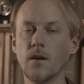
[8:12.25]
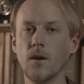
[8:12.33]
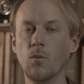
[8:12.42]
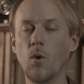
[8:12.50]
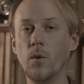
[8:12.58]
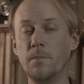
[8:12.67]

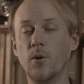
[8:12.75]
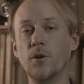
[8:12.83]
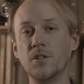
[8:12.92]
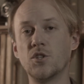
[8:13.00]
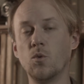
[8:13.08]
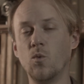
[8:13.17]
What we put
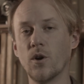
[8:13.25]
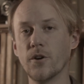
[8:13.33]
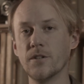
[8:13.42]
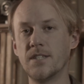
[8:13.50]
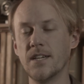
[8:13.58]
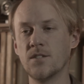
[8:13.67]
into
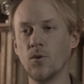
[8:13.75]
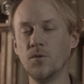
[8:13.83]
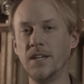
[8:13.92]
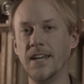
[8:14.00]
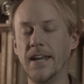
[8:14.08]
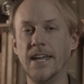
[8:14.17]
words is
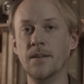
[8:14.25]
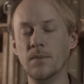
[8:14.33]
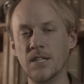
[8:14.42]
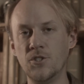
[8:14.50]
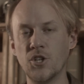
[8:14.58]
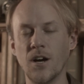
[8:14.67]
only an
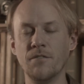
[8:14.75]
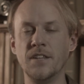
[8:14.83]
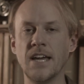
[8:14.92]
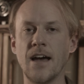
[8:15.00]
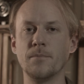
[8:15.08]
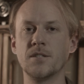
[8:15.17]
image of
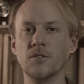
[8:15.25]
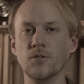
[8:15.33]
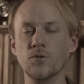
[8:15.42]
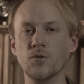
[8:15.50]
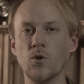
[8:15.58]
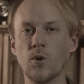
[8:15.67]
the
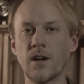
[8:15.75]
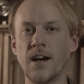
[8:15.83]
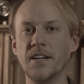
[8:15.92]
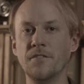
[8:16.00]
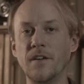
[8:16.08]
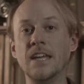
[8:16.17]
absolute, or
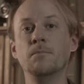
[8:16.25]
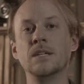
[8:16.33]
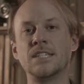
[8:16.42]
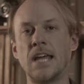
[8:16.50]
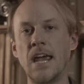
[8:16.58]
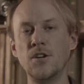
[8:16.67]
kind of
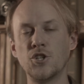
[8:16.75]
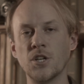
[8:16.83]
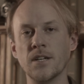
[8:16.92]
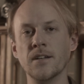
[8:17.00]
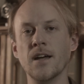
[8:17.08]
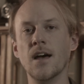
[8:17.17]

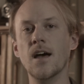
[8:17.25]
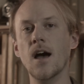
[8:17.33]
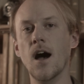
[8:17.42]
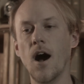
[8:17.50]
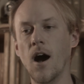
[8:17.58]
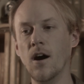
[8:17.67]
imitation
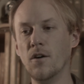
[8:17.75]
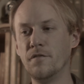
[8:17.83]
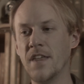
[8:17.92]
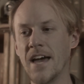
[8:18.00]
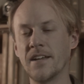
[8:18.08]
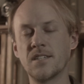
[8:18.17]
of
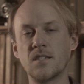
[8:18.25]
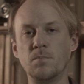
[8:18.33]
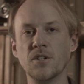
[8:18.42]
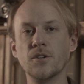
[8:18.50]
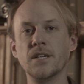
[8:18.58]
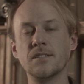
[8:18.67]
that
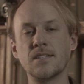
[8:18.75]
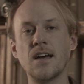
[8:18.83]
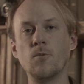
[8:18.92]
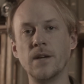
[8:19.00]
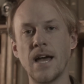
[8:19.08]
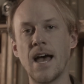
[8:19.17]
experience
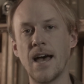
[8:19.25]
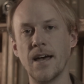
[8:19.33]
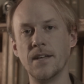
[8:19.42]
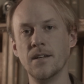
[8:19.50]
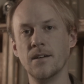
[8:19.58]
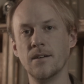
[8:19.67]
that we had.